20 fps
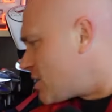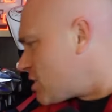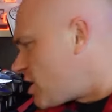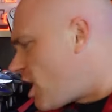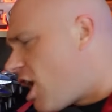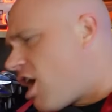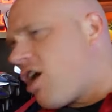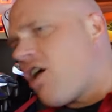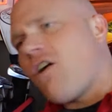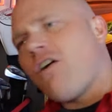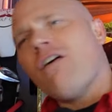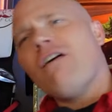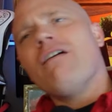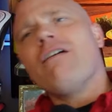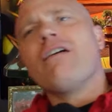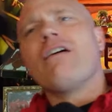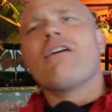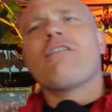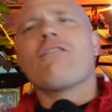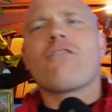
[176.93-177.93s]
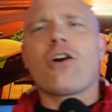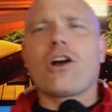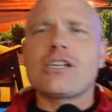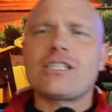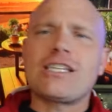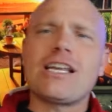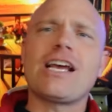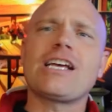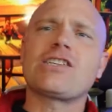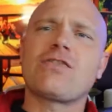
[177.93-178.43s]
so
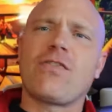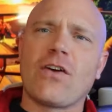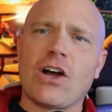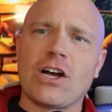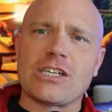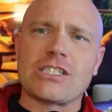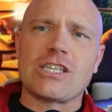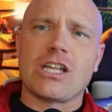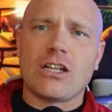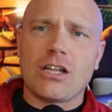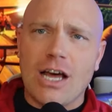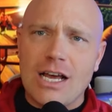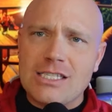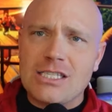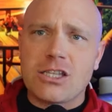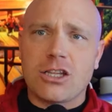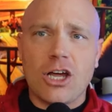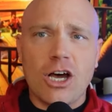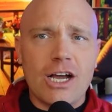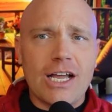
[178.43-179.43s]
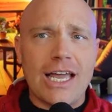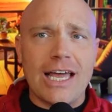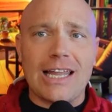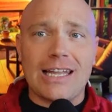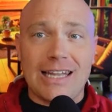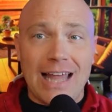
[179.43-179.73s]
First things first, let's look at